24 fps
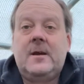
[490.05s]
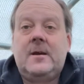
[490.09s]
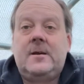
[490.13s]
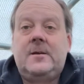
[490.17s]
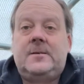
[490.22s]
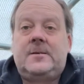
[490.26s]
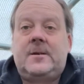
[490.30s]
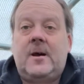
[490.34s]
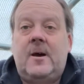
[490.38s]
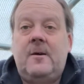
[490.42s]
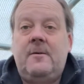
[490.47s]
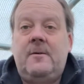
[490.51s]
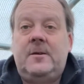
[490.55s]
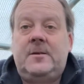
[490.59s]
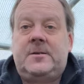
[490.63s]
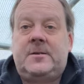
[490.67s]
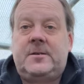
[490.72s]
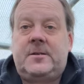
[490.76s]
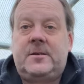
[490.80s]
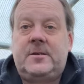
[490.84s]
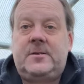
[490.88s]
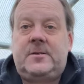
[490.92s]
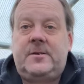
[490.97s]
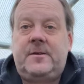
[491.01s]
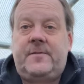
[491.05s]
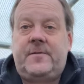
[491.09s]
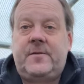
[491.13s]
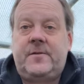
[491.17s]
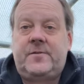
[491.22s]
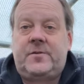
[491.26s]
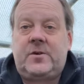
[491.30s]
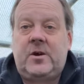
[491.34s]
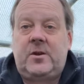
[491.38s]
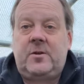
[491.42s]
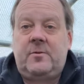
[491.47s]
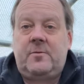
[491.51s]
So it's the 30th of
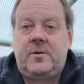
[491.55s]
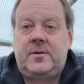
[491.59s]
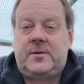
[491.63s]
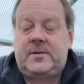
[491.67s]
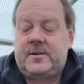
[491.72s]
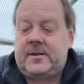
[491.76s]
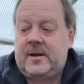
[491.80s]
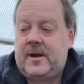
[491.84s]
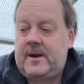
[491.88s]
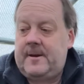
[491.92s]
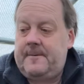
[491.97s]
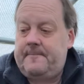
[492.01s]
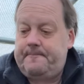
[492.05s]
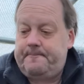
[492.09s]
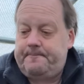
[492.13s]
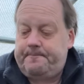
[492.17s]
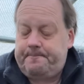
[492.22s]
January today.